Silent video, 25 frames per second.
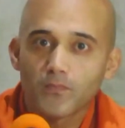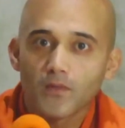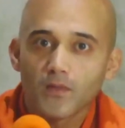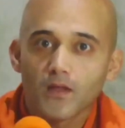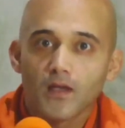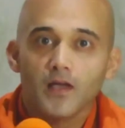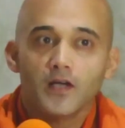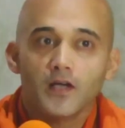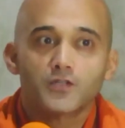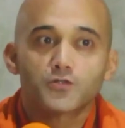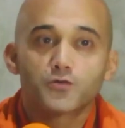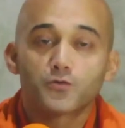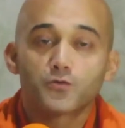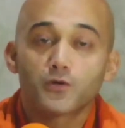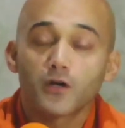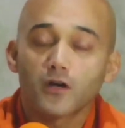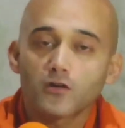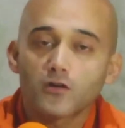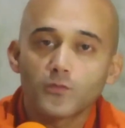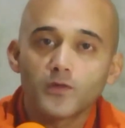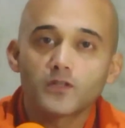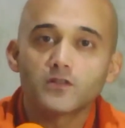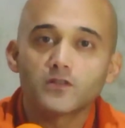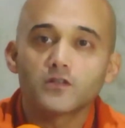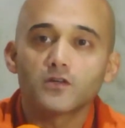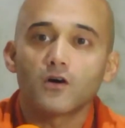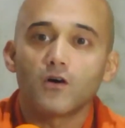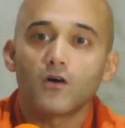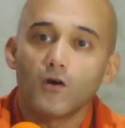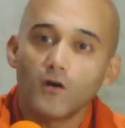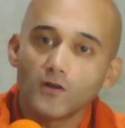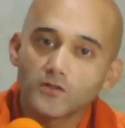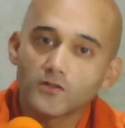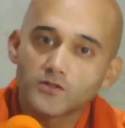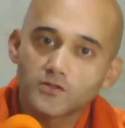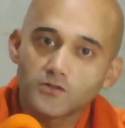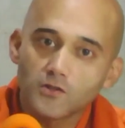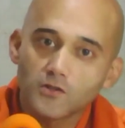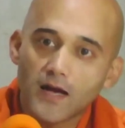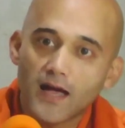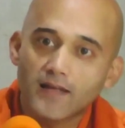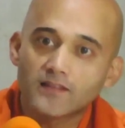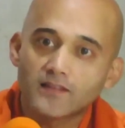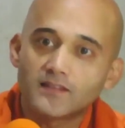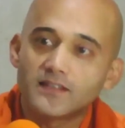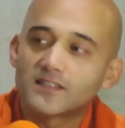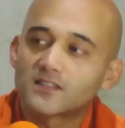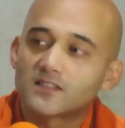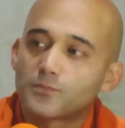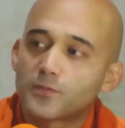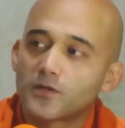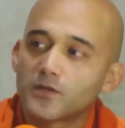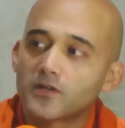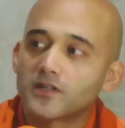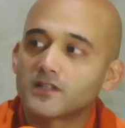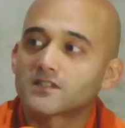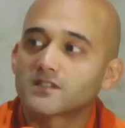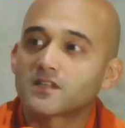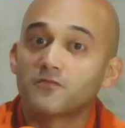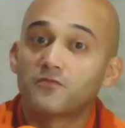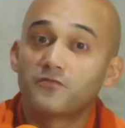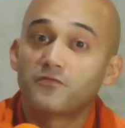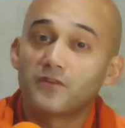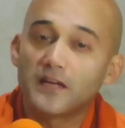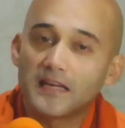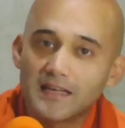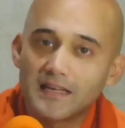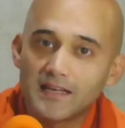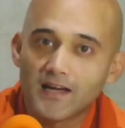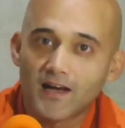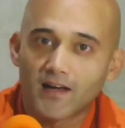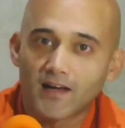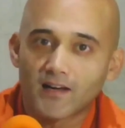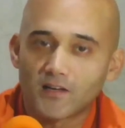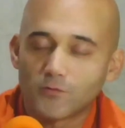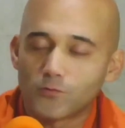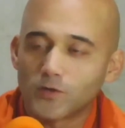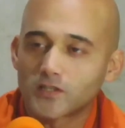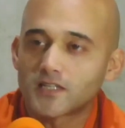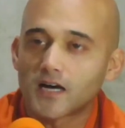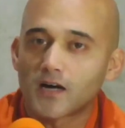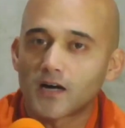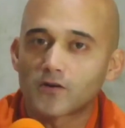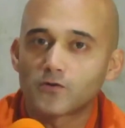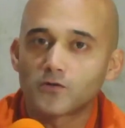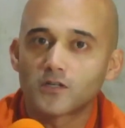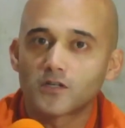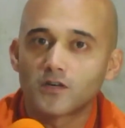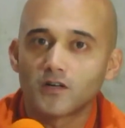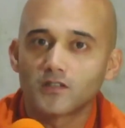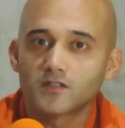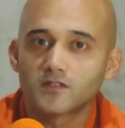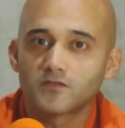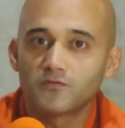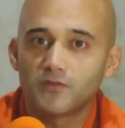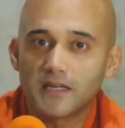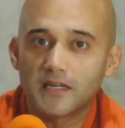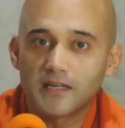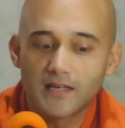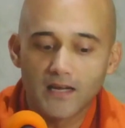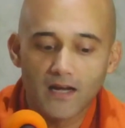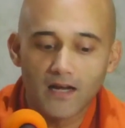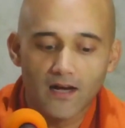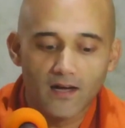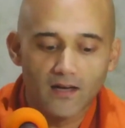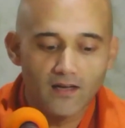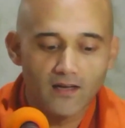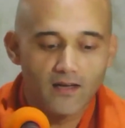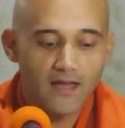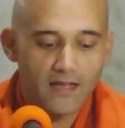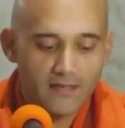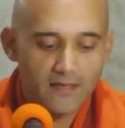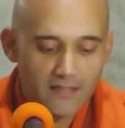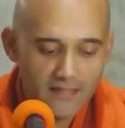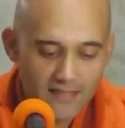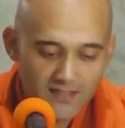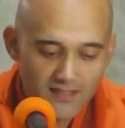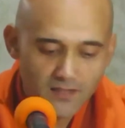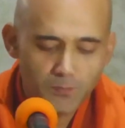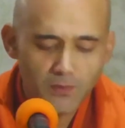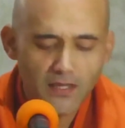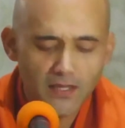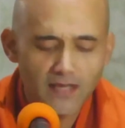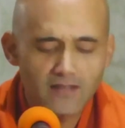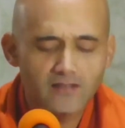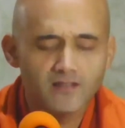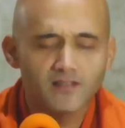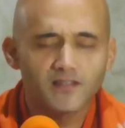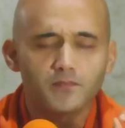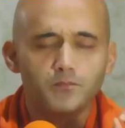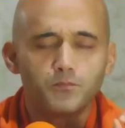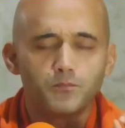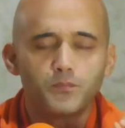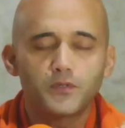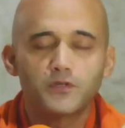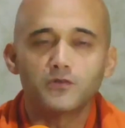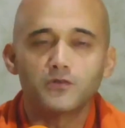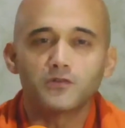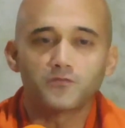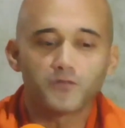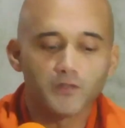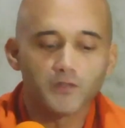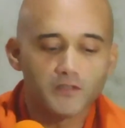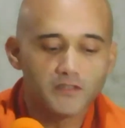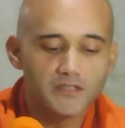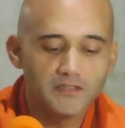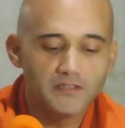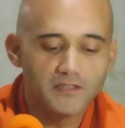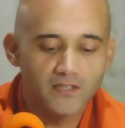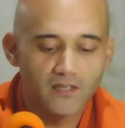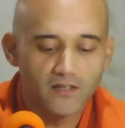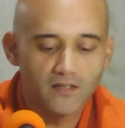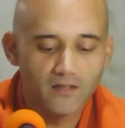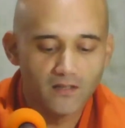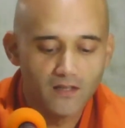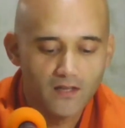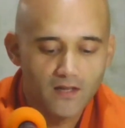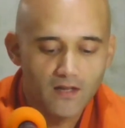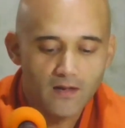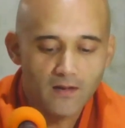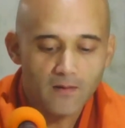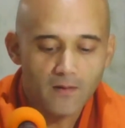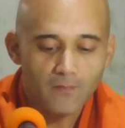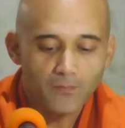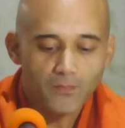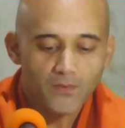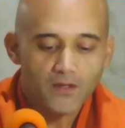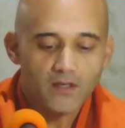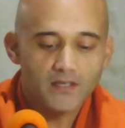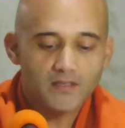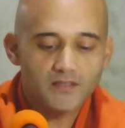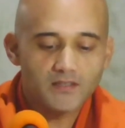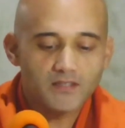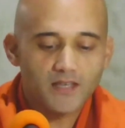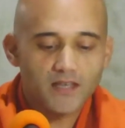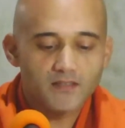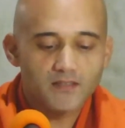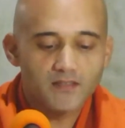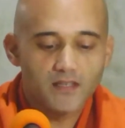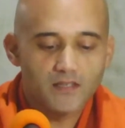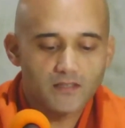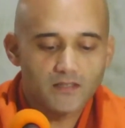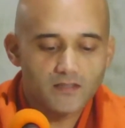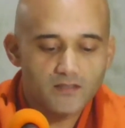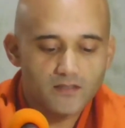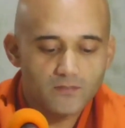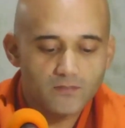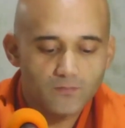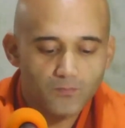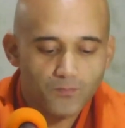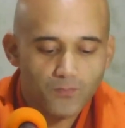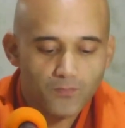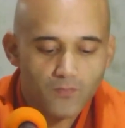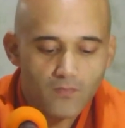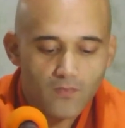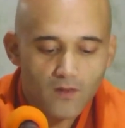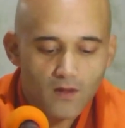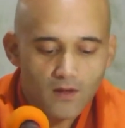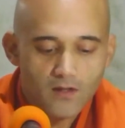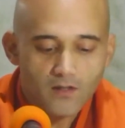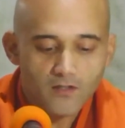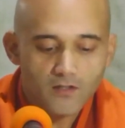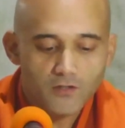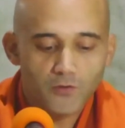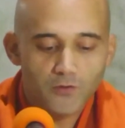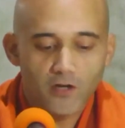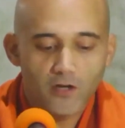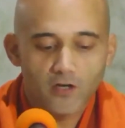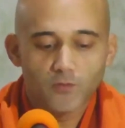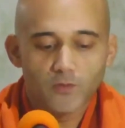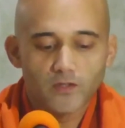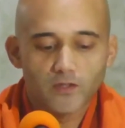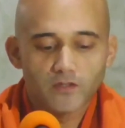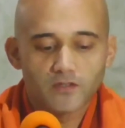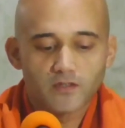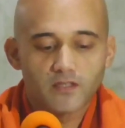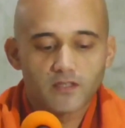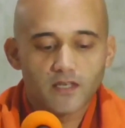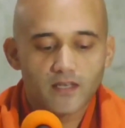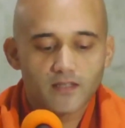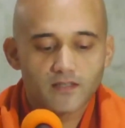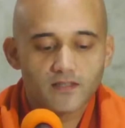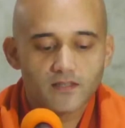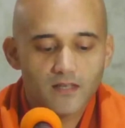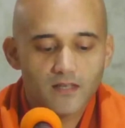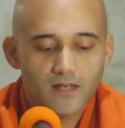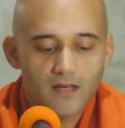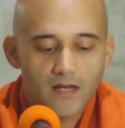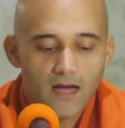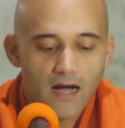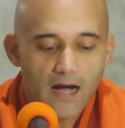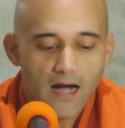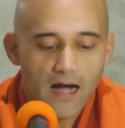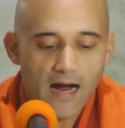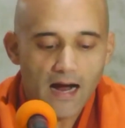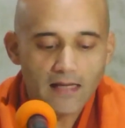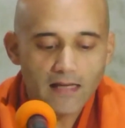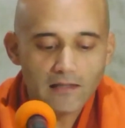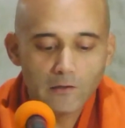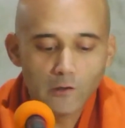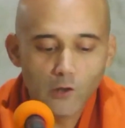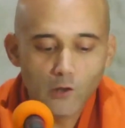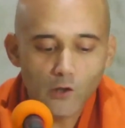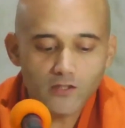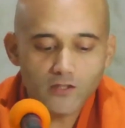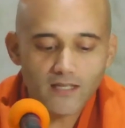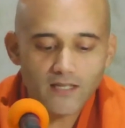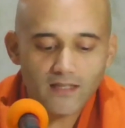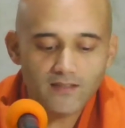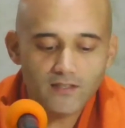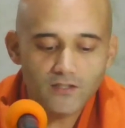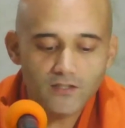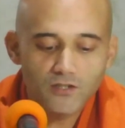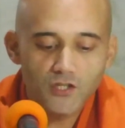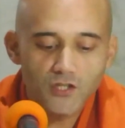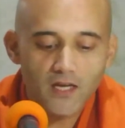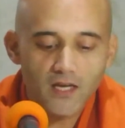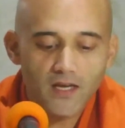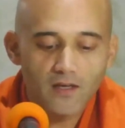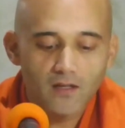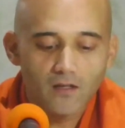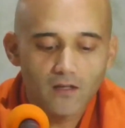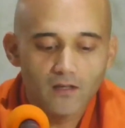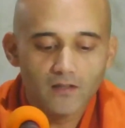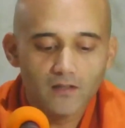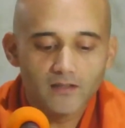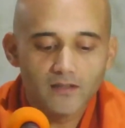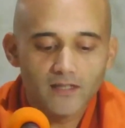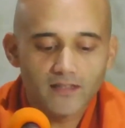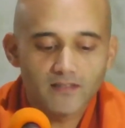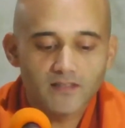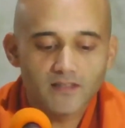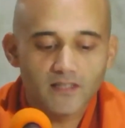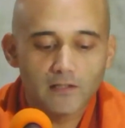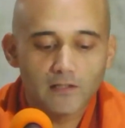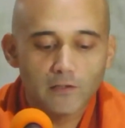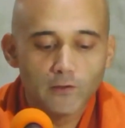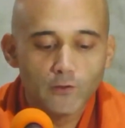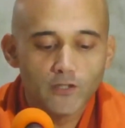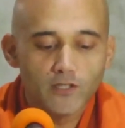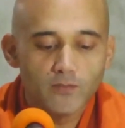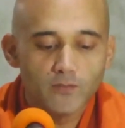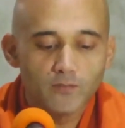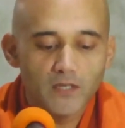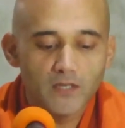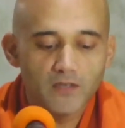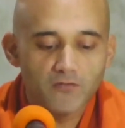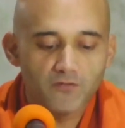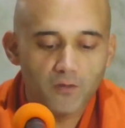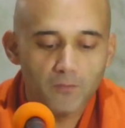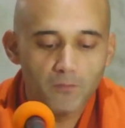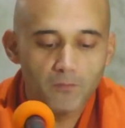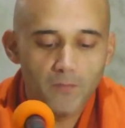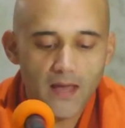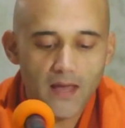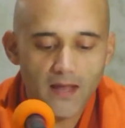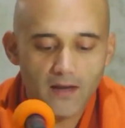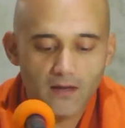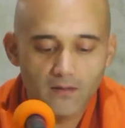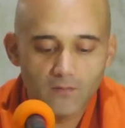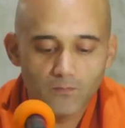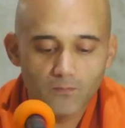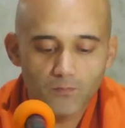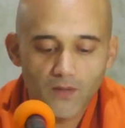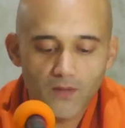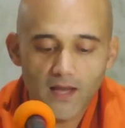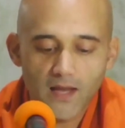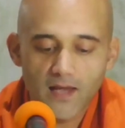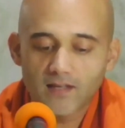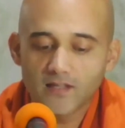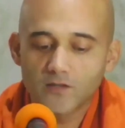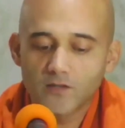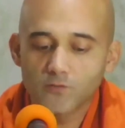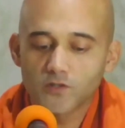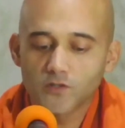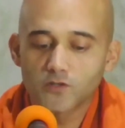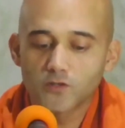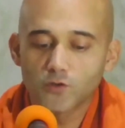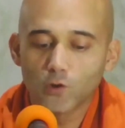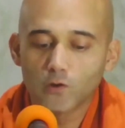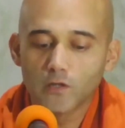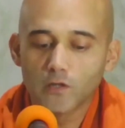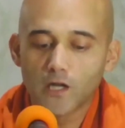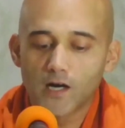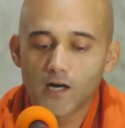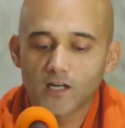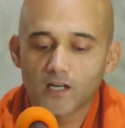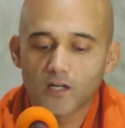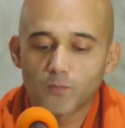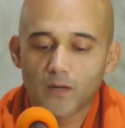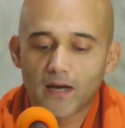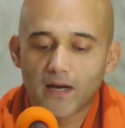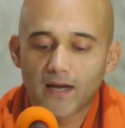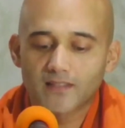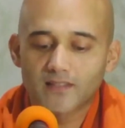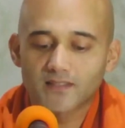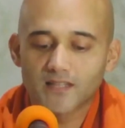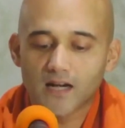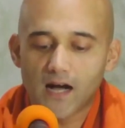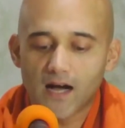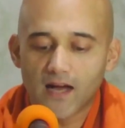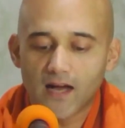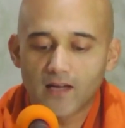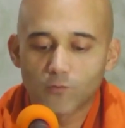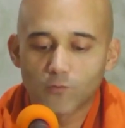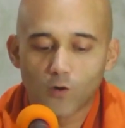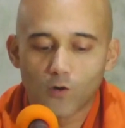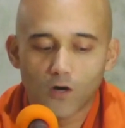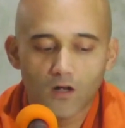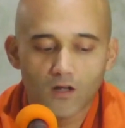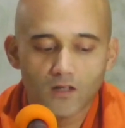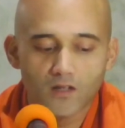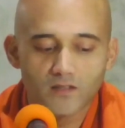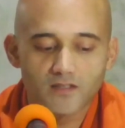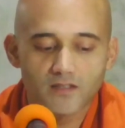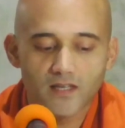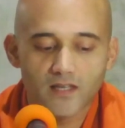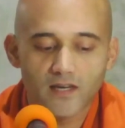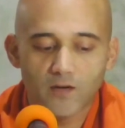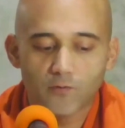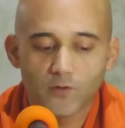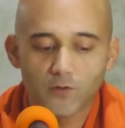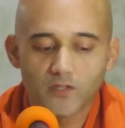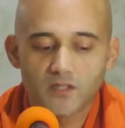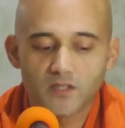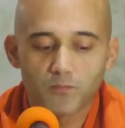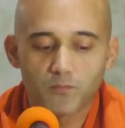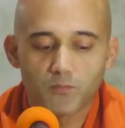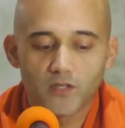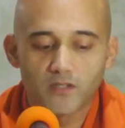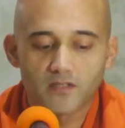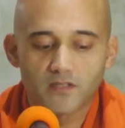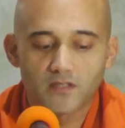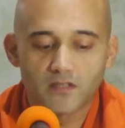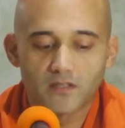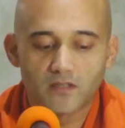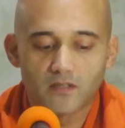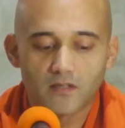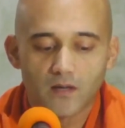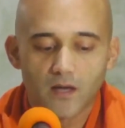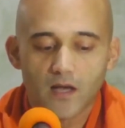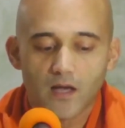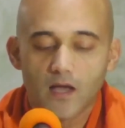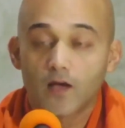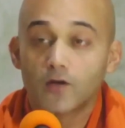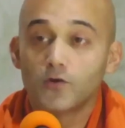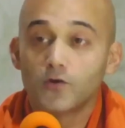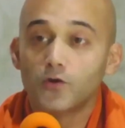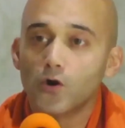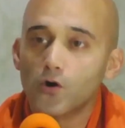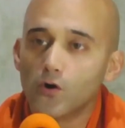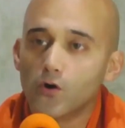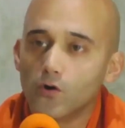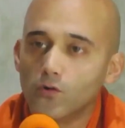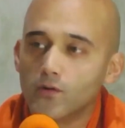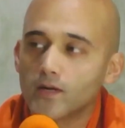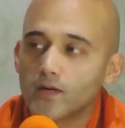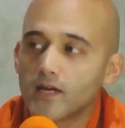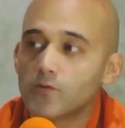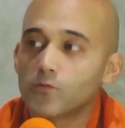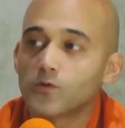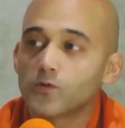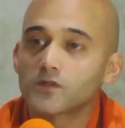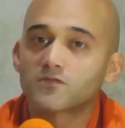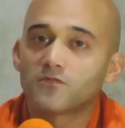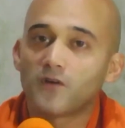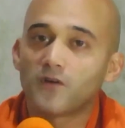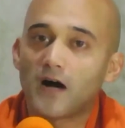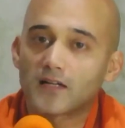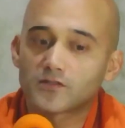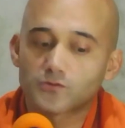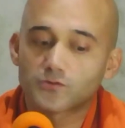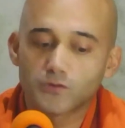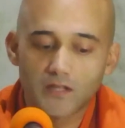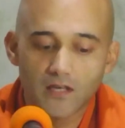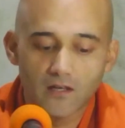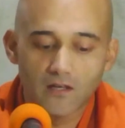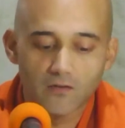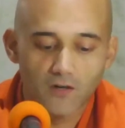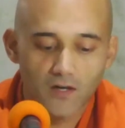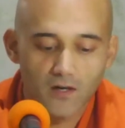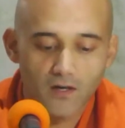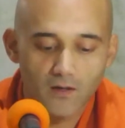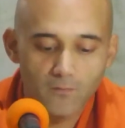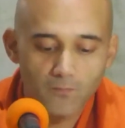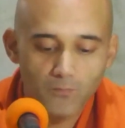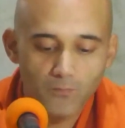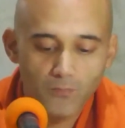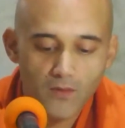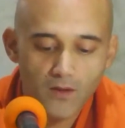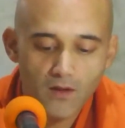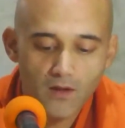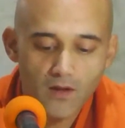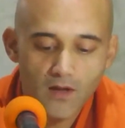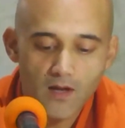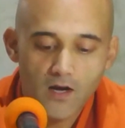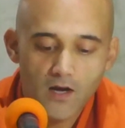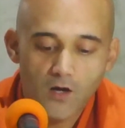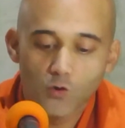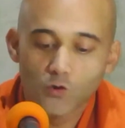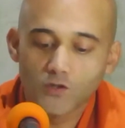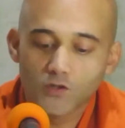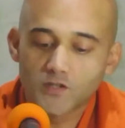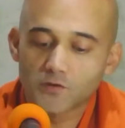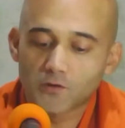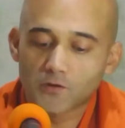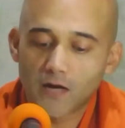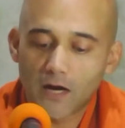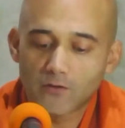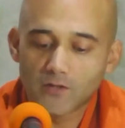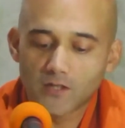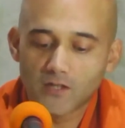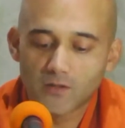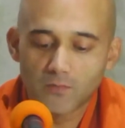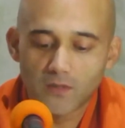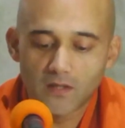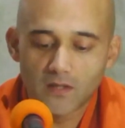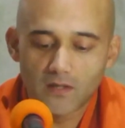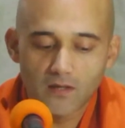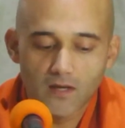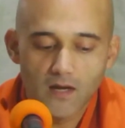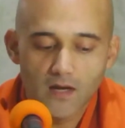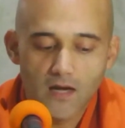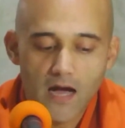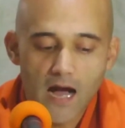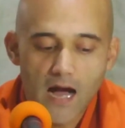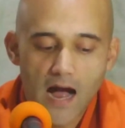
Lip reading: Sri Aurobindo also had the experience of Vijnana, what Thakur calls Vijnana, and he explains it in beautiful detail. He says this, Sri Aurobindo says, I looked at the jail that secluded me from men, and it was no longer by its high walls that I was imprisoned. No, it was Vasudeva who surrounded me. I